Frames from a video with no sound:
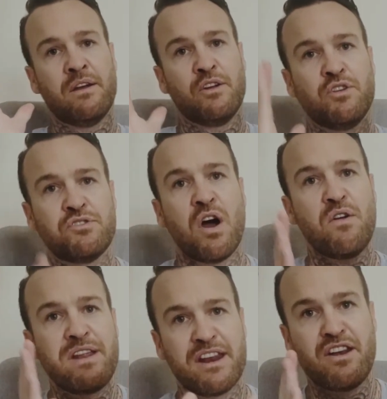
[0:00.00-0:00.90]
you don't
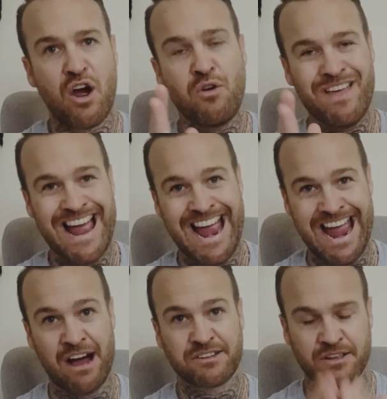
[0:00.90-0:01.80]
need to know the
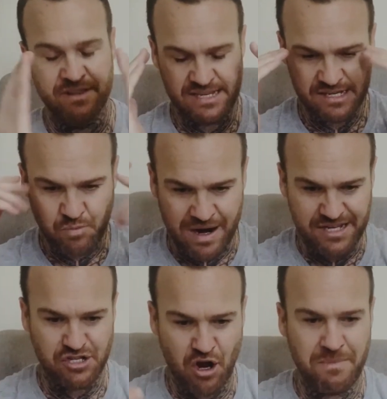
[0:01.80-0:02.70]
how. So this is where
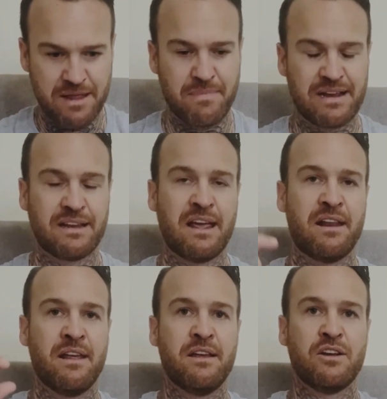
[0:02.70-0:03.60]
so many men
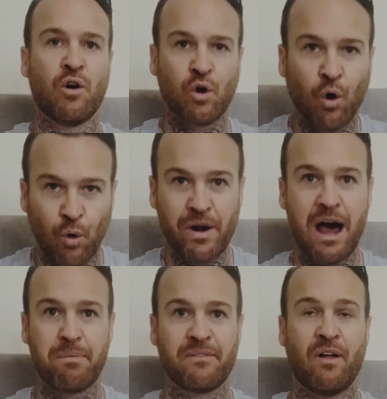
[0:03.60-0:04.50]
get caught
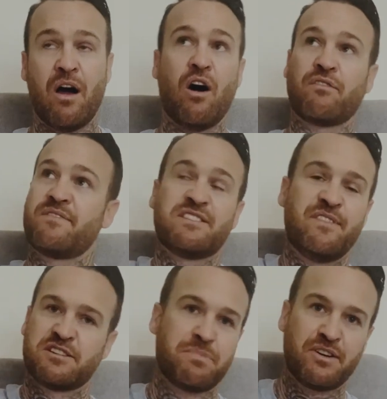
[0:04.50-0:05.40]
up of like, I've got this
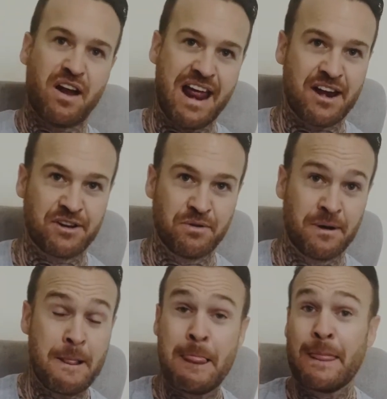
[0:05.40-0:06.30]
vision, but I don't know how to do it.
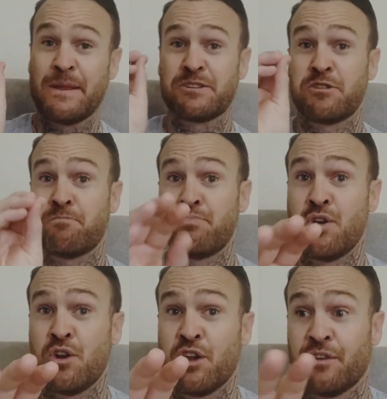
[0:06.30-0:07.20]
This is the
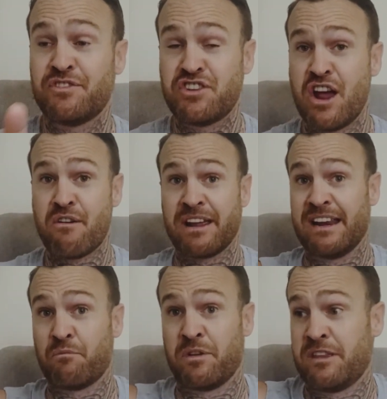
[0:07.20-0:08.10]
beauty of sharing
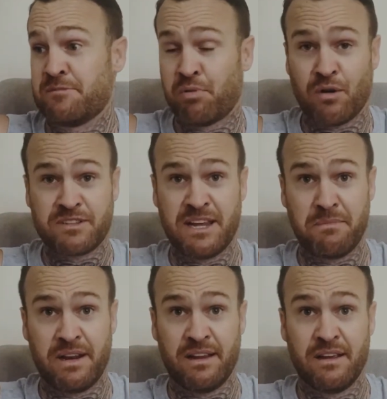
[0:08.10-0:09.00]
it with this
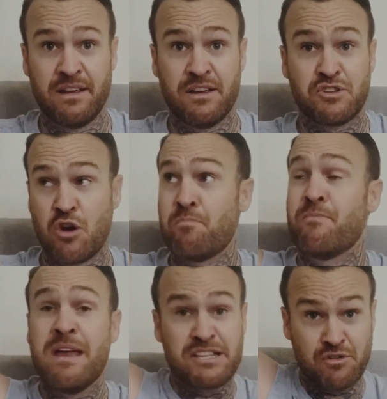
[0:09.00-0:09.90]
proximity. So
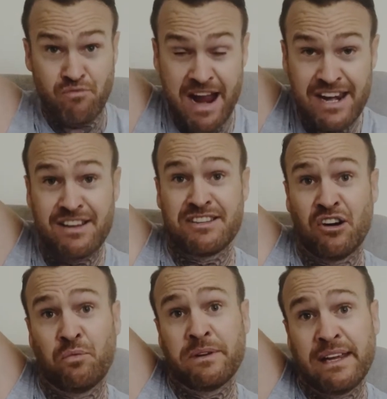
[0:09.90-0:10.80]
surround
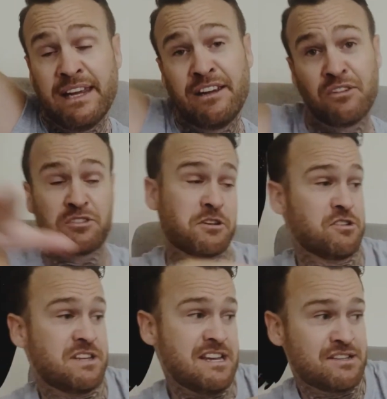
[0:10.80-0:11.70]
yourself with eagles, because
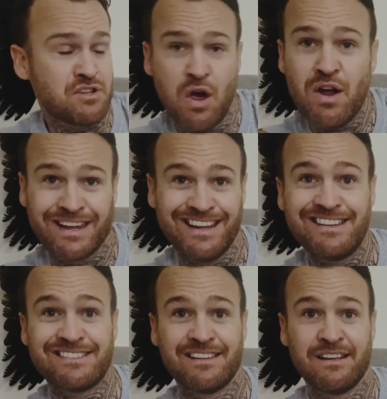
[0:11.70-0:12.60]
these
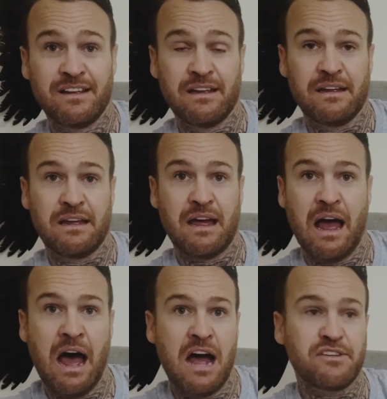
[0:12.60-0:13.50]
turkeys
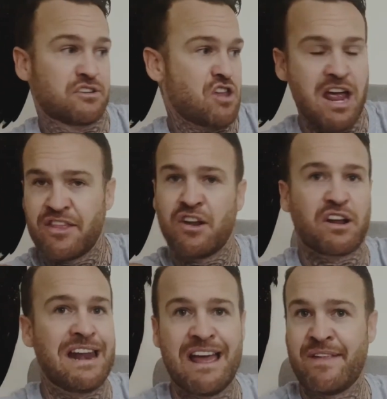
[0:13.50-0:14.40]
they're not going
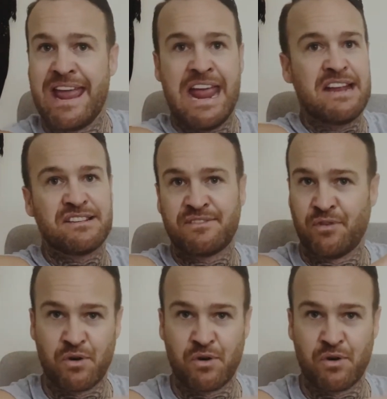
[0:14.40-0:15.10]
to have the answers for